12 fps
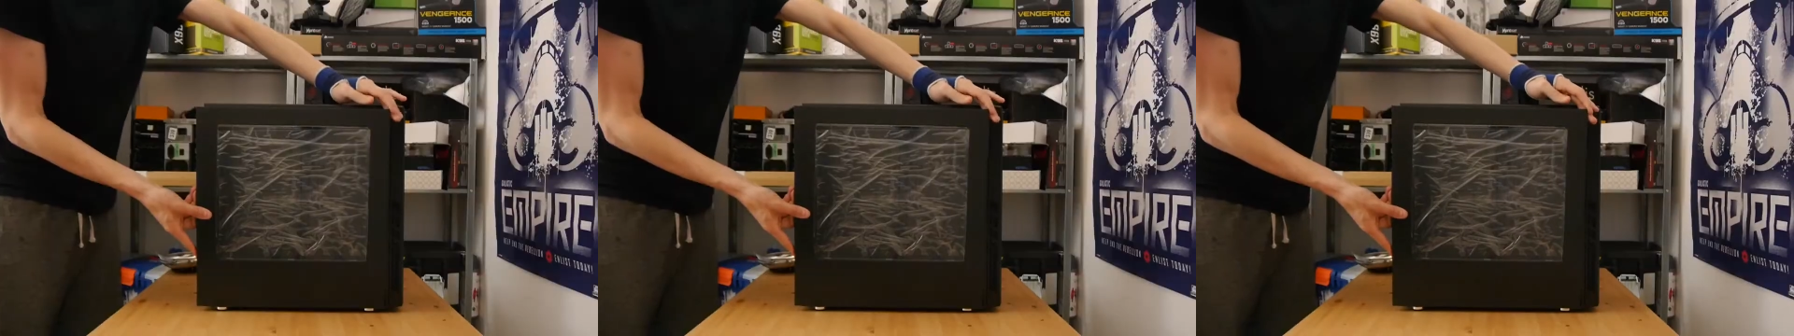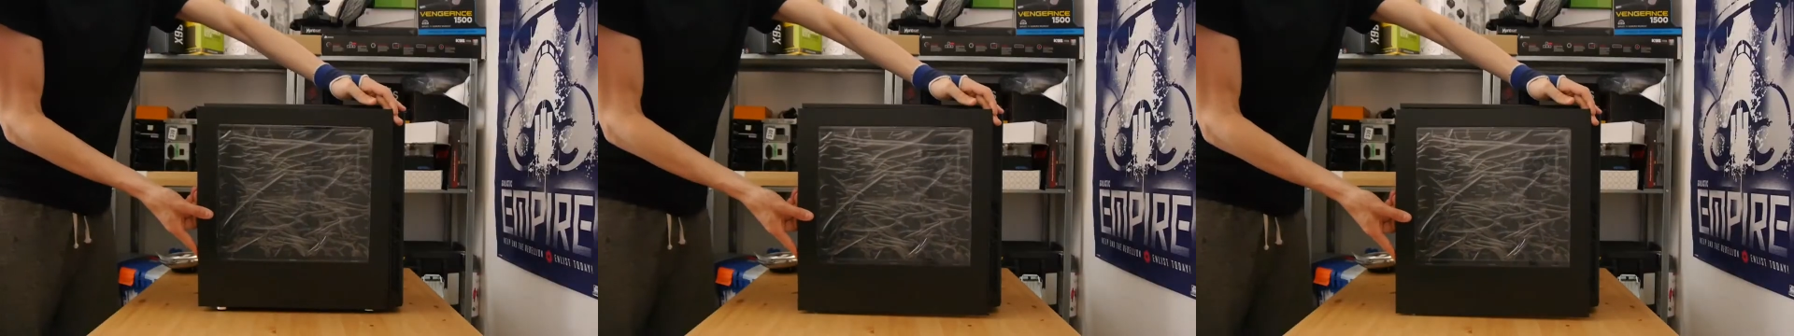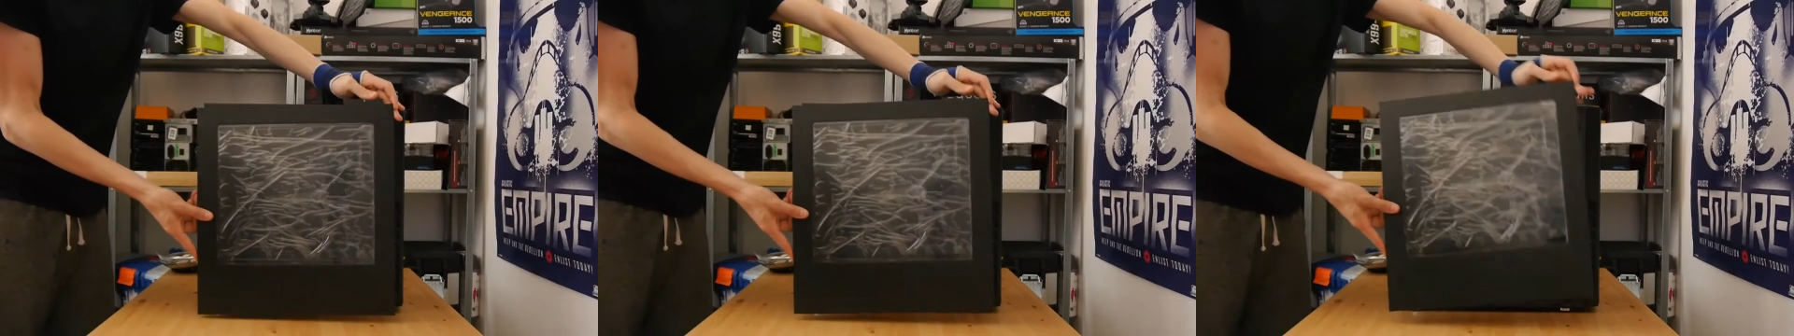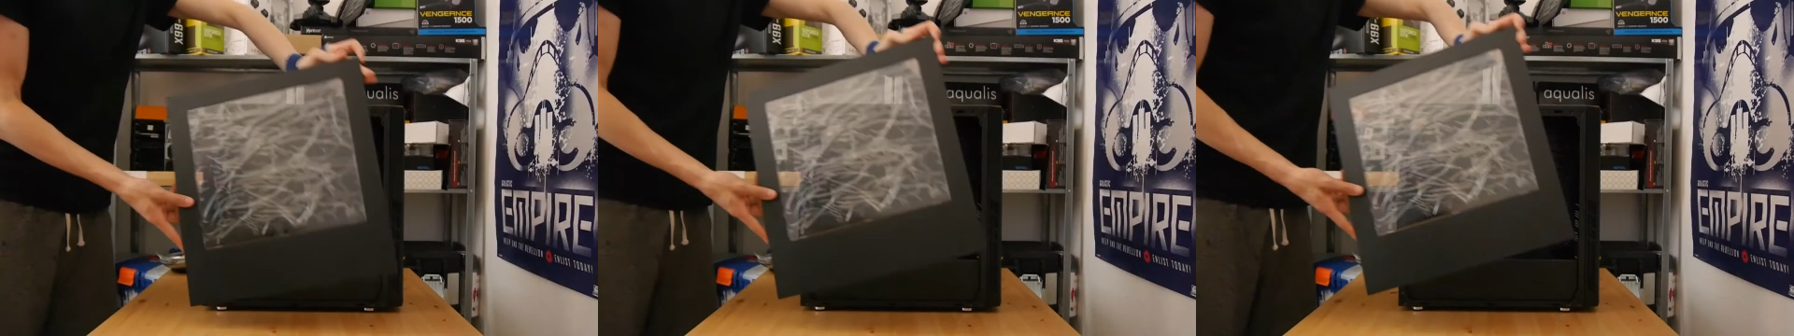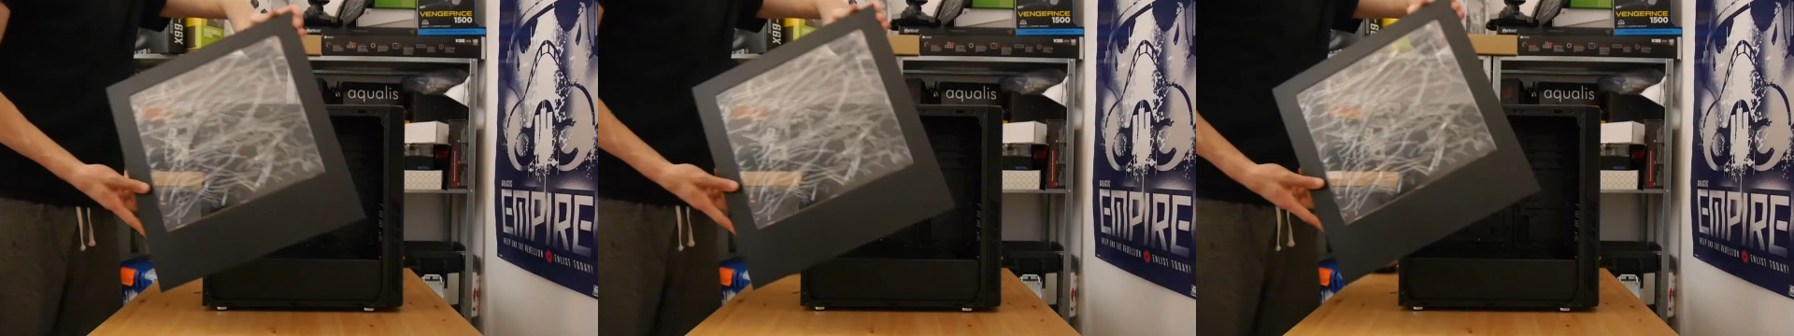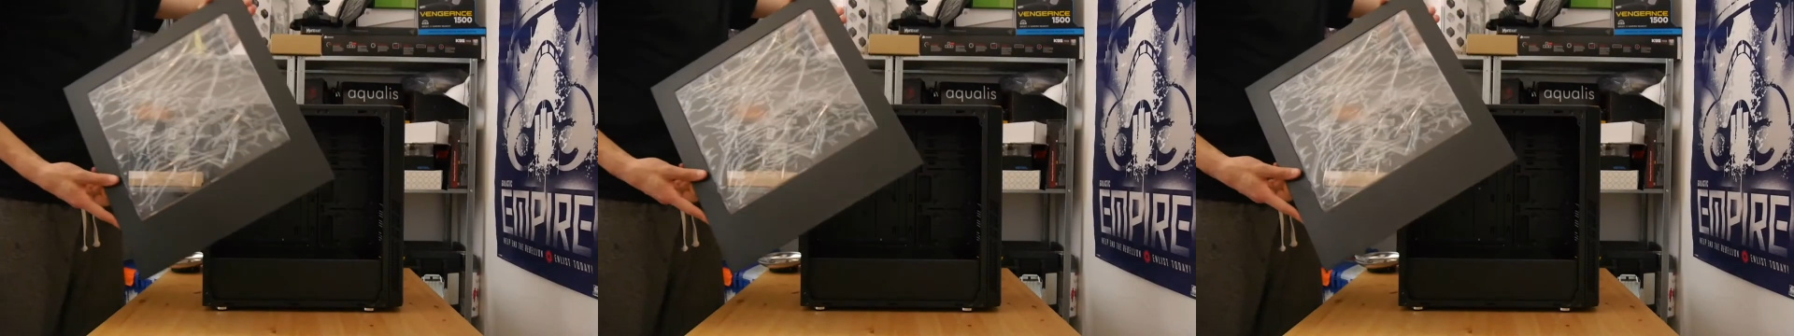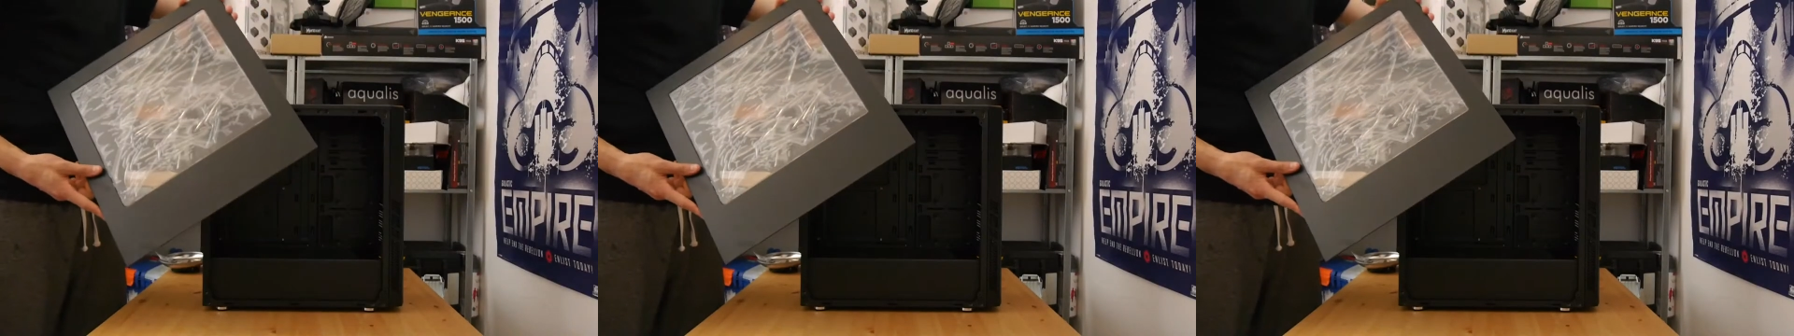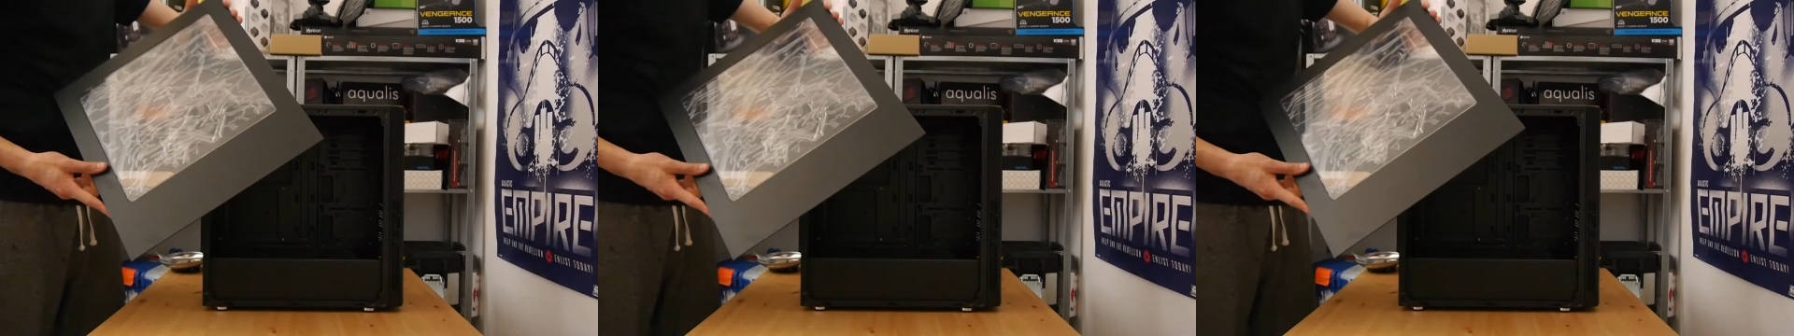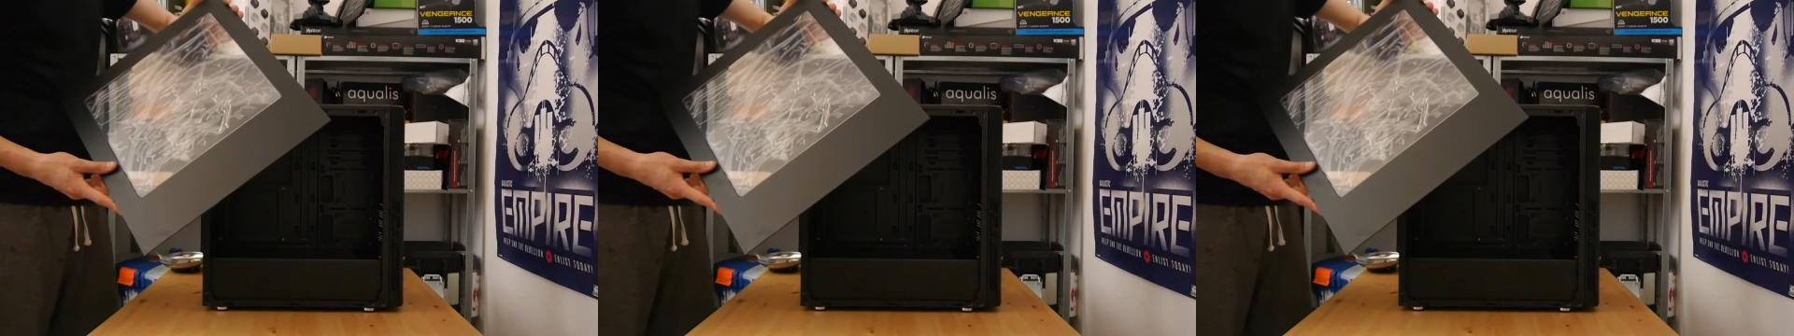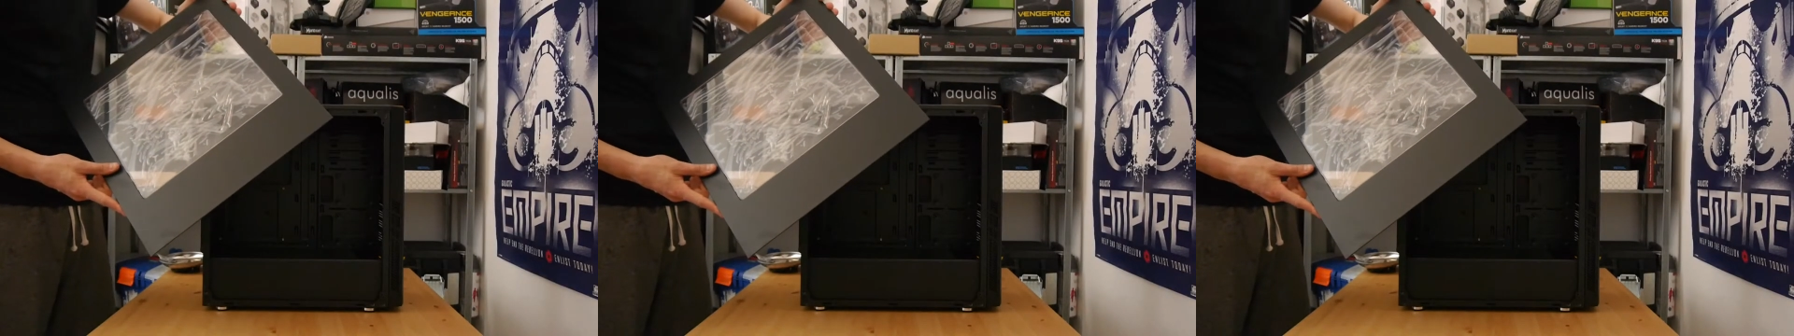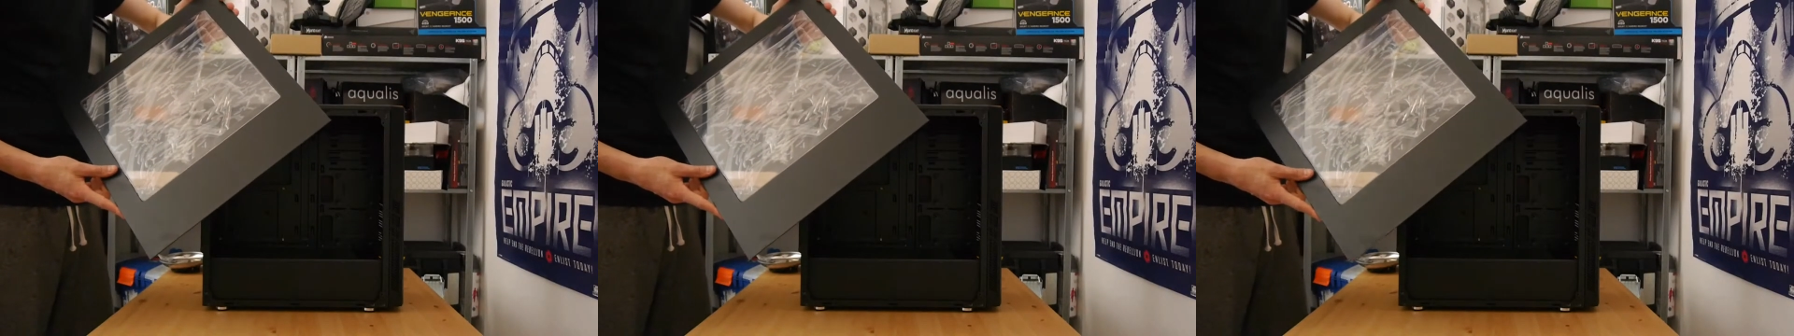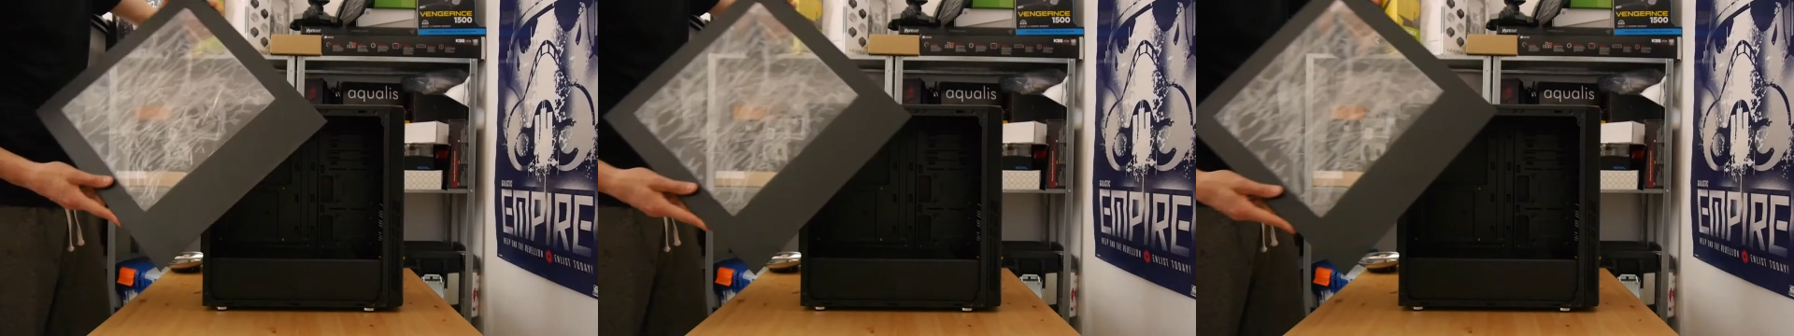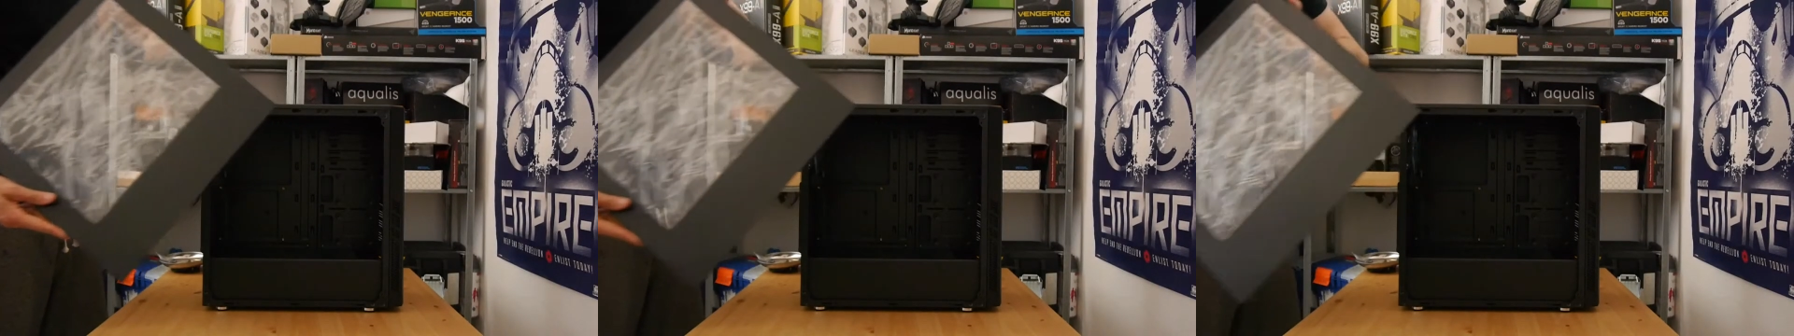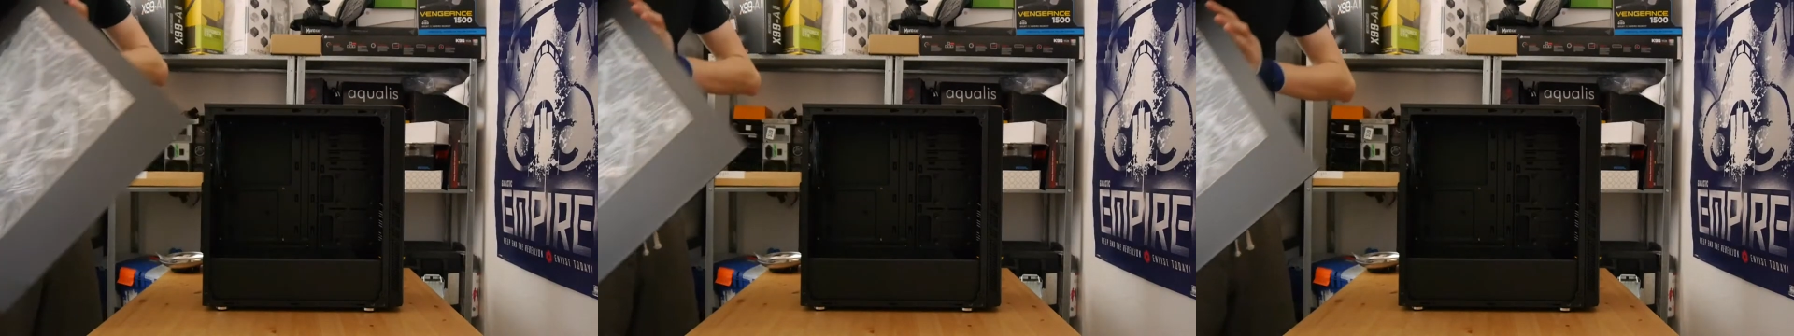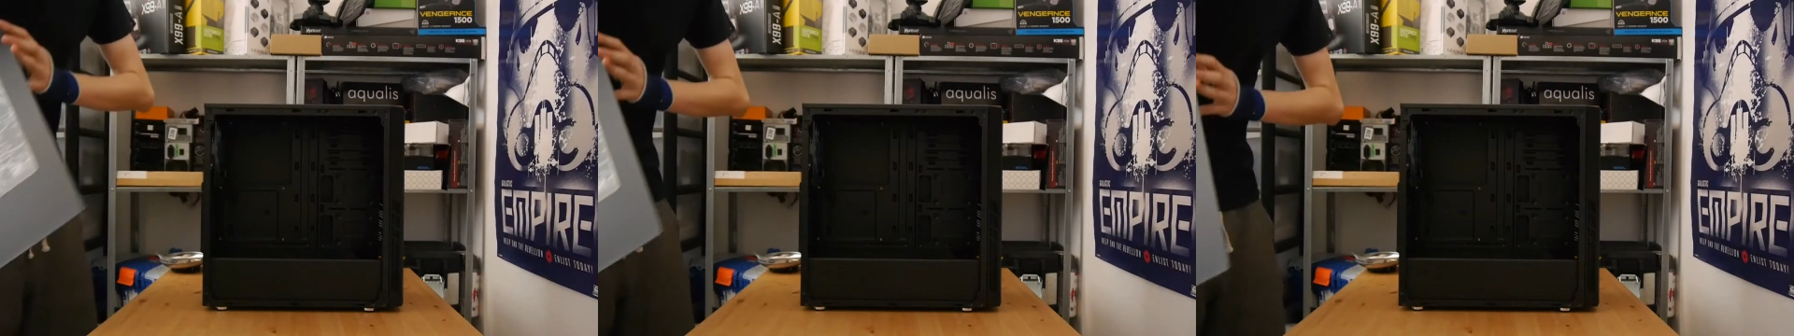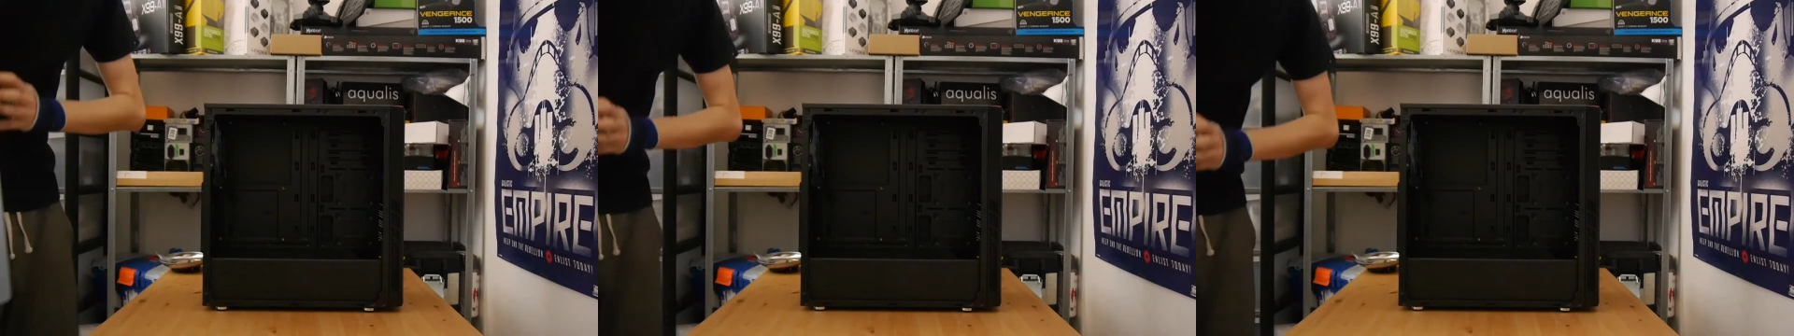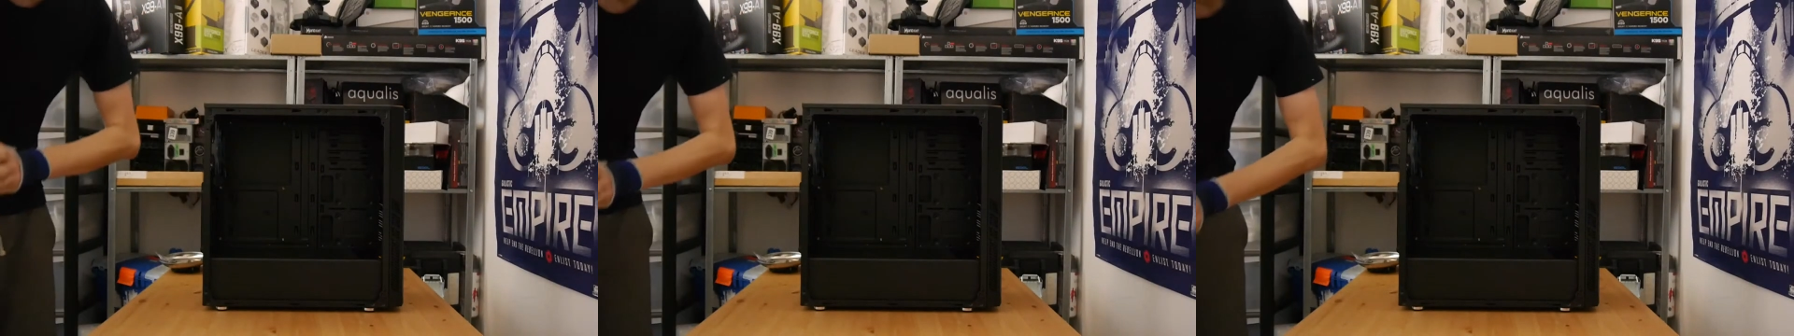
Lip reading: Nobody's mouth can be seen.